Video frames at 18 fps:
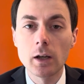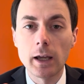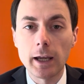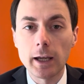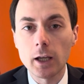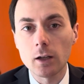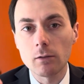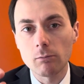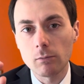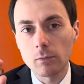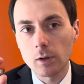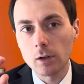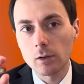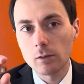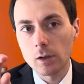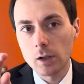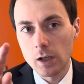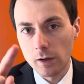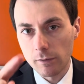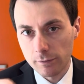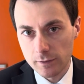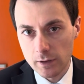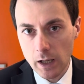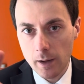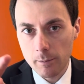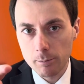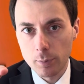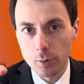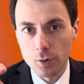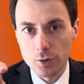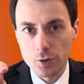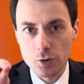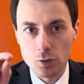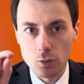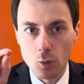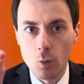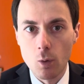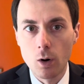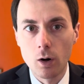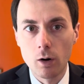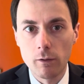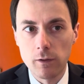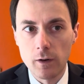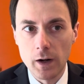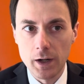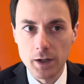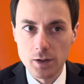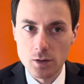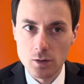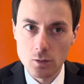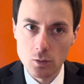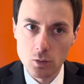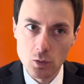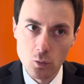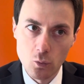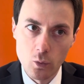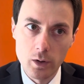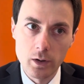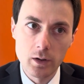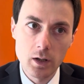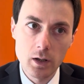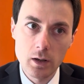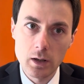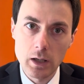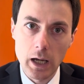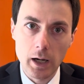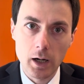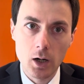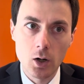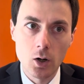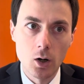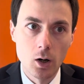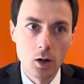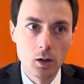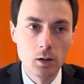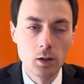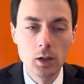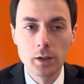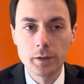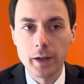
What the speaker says: And if that person qualifies within that call,